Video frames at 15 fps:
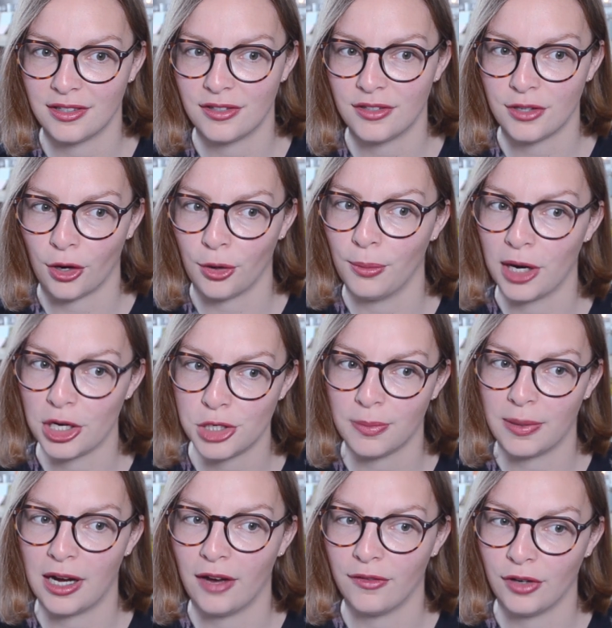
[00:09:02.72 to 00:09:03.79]
so much a
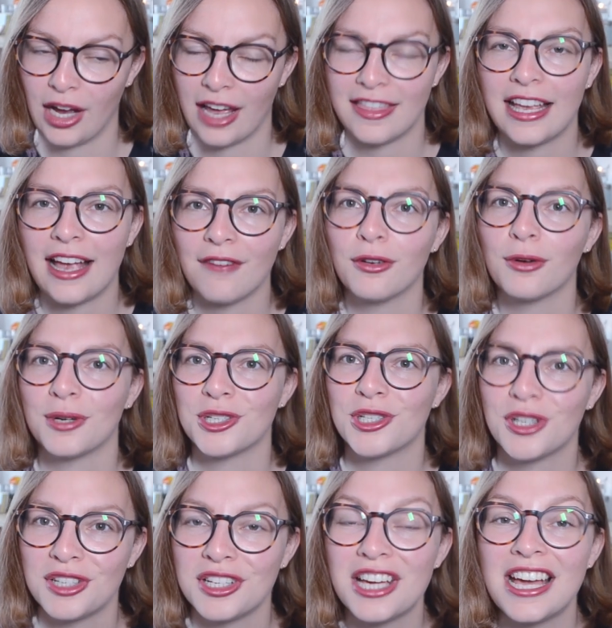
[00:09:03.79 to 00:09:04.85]
part of your, I think everyone
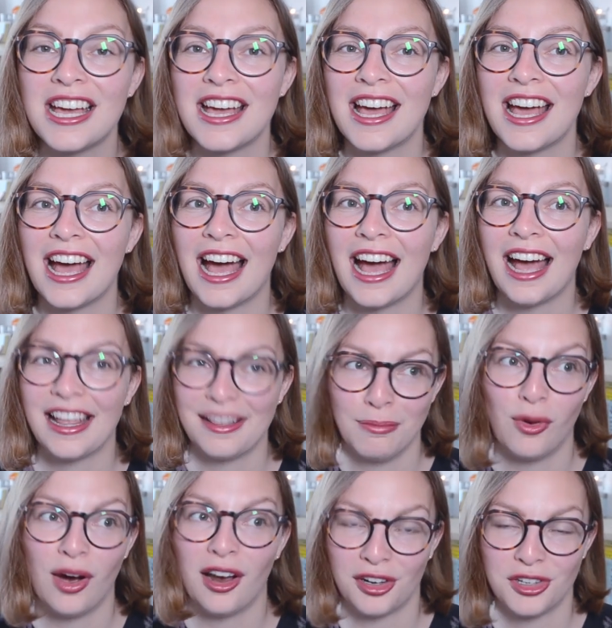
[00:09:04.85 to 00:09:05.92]
should,
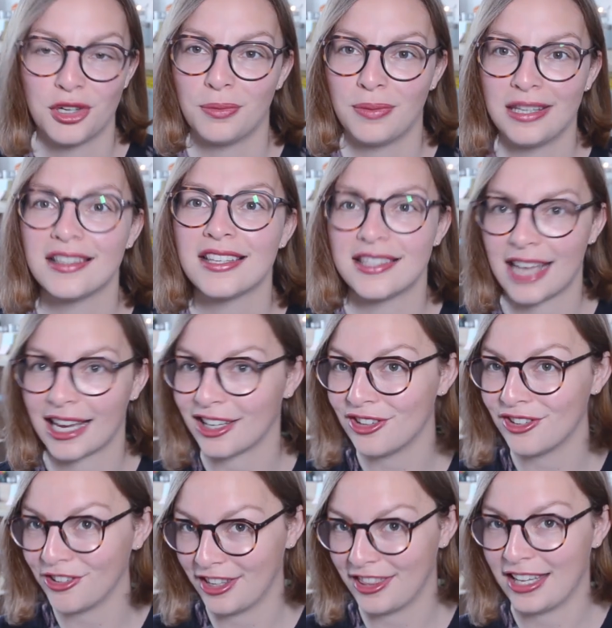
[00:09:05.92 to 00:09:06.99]
work should be the
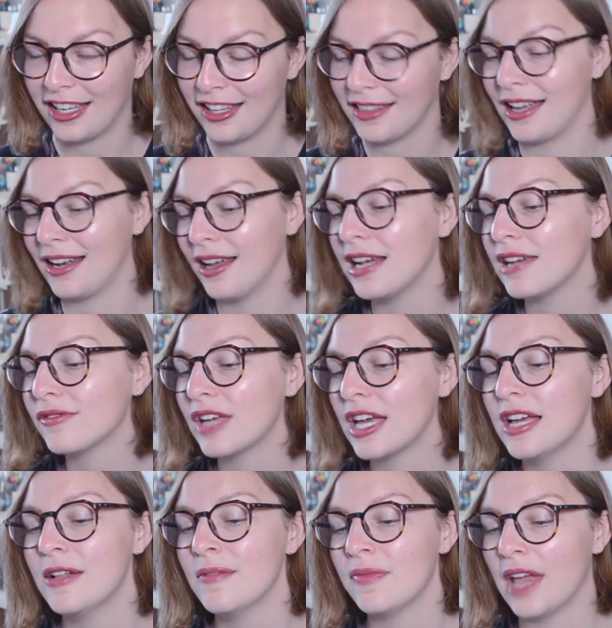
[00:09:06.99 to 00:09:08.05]
secondary thing in their life.
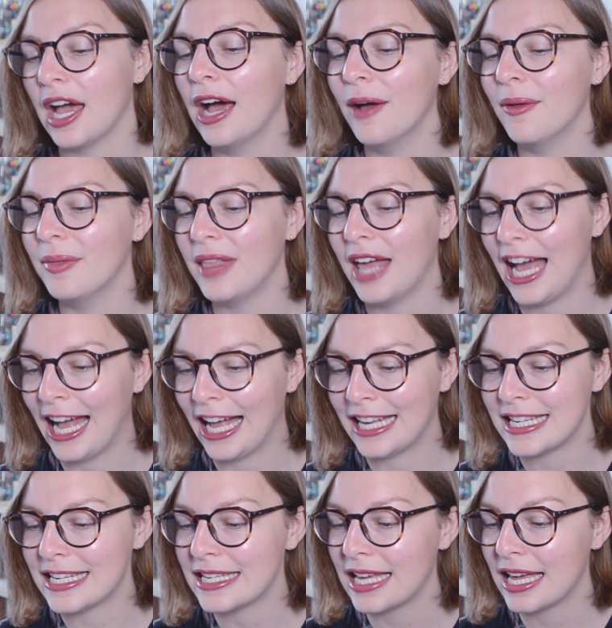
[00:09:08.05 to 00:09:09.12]

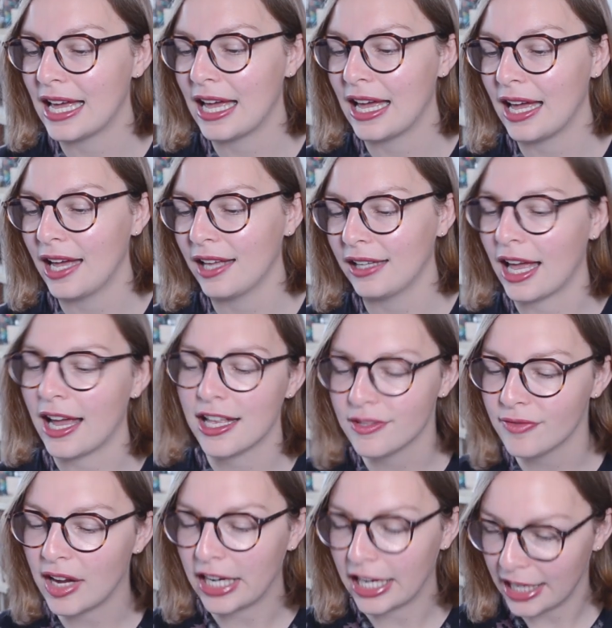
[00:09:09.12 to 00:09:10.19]
And like, it's
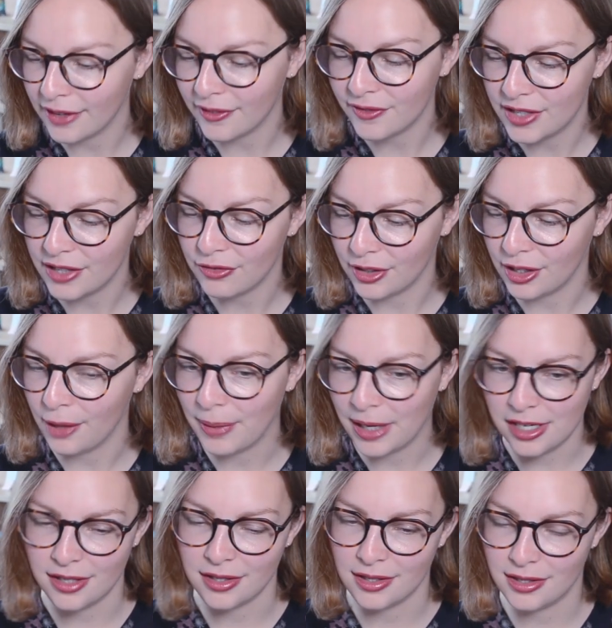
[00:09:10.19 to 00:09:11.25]
fine, like, I have different
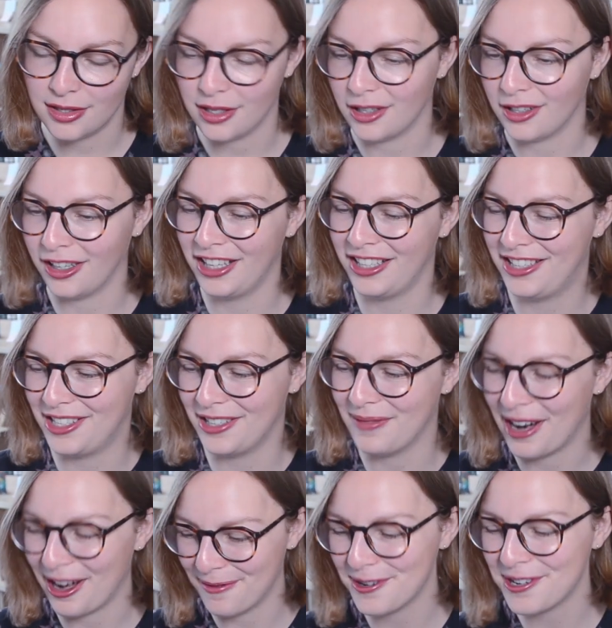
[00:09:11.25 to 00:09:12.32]
opinions to
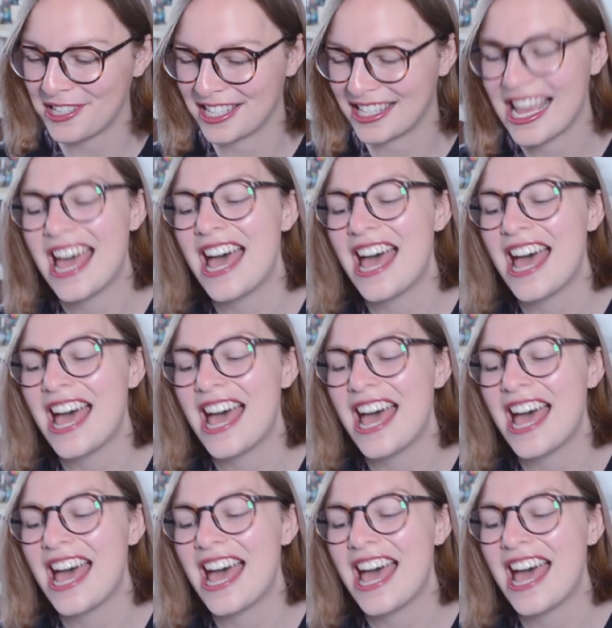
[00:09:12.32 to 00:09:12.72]
Mary Portas,